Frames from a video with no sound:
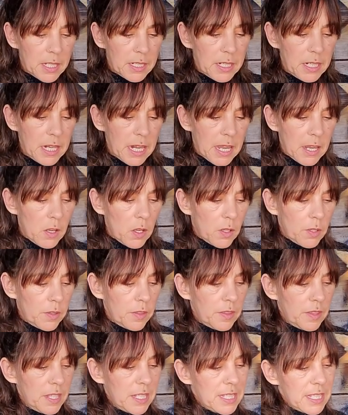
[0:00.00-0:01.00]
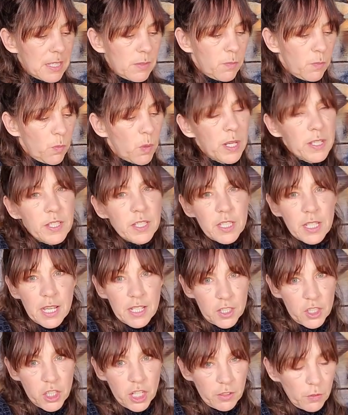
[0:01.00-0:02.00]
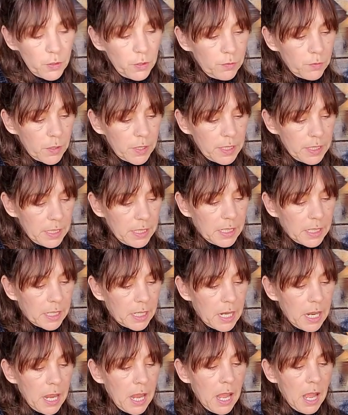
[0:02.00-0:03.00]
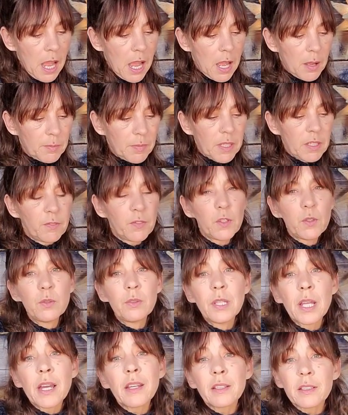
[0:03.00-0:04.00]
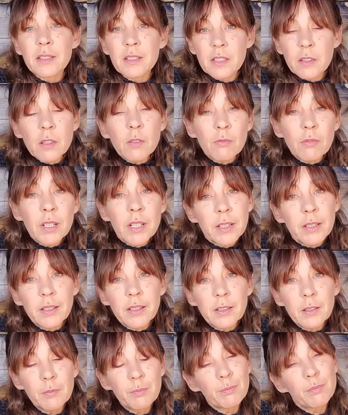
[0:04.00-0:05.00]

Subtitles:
Now, this was a general reading. If you liked the reading,